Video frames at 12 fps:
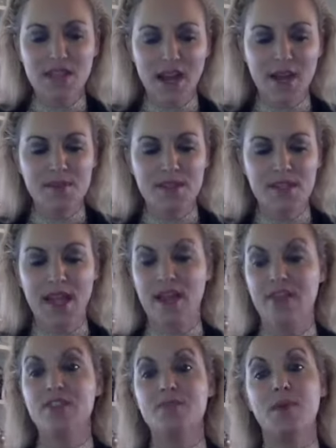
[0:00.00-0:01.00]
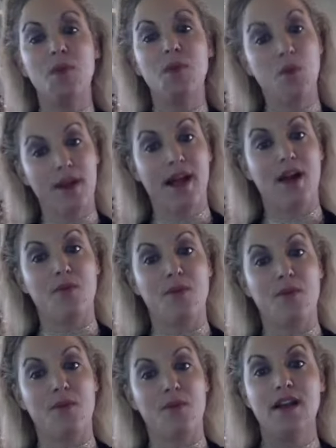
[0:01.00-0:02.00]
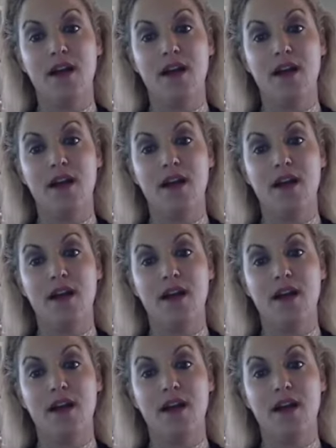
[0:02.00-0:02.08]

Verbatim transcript: times in the day. And if it's my workout, right?